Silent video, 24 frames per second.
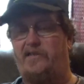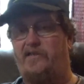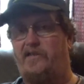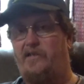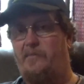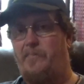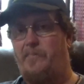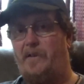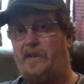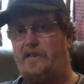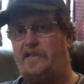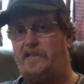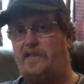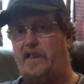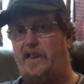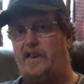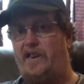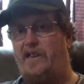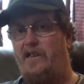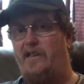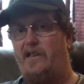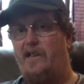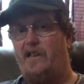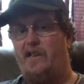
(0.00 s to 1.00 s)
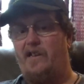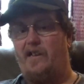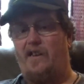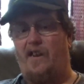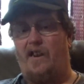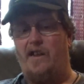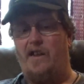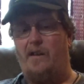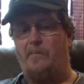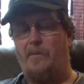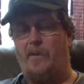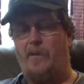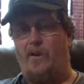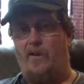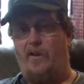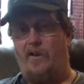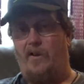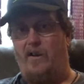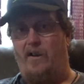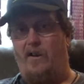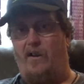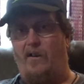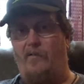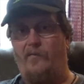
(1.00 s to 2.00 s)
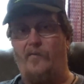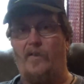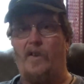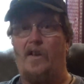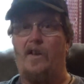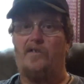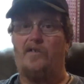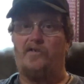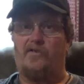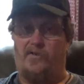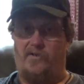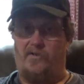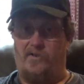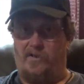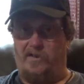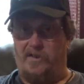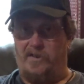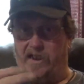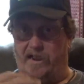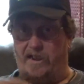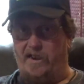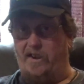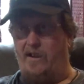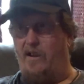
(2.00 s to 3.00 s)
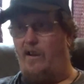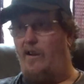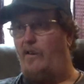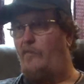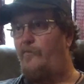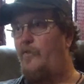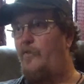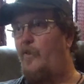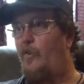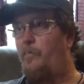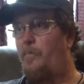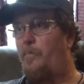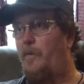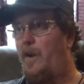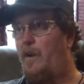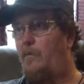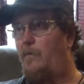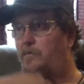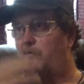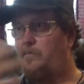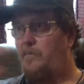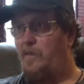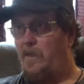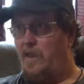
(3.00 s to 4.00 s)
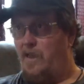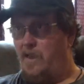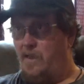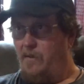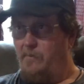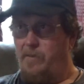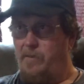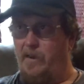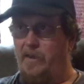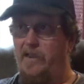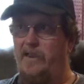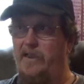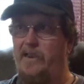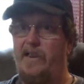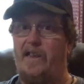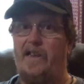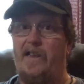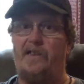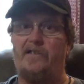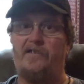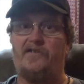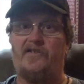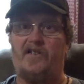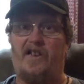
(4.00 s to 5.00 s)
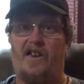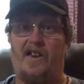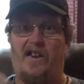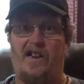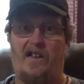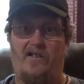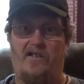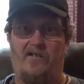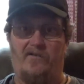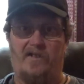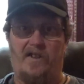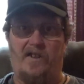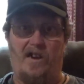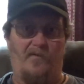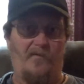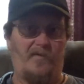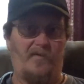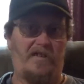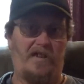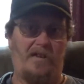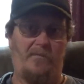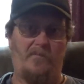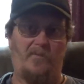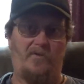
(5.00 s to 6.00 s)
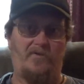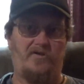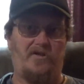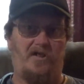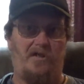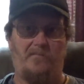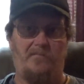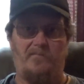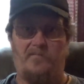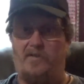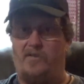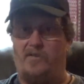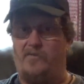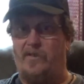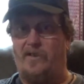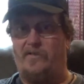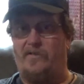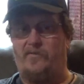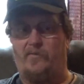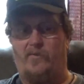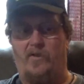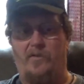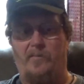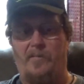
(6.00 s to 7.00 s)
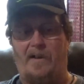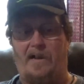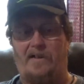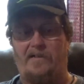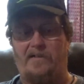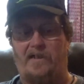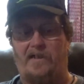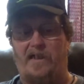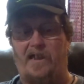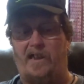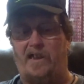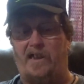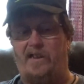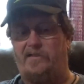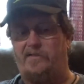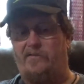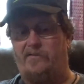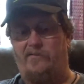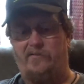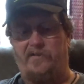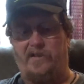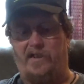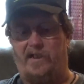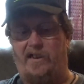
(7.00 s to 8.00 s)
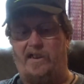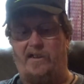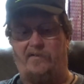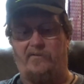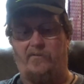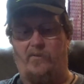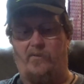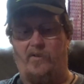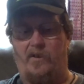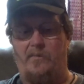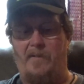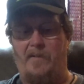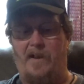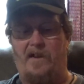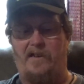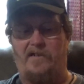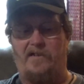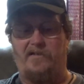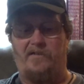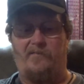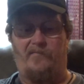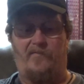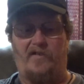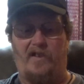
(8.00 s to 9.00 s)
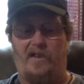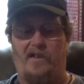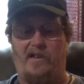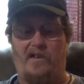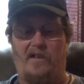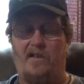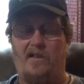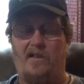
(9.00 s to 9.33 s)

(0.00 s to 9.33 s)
the Picatinny clamp on and off, so you can take it off, no problem. Plug it in, set it down on a coffee table or something. You don't have to worry about the kids. The only thing you have to worry about is if they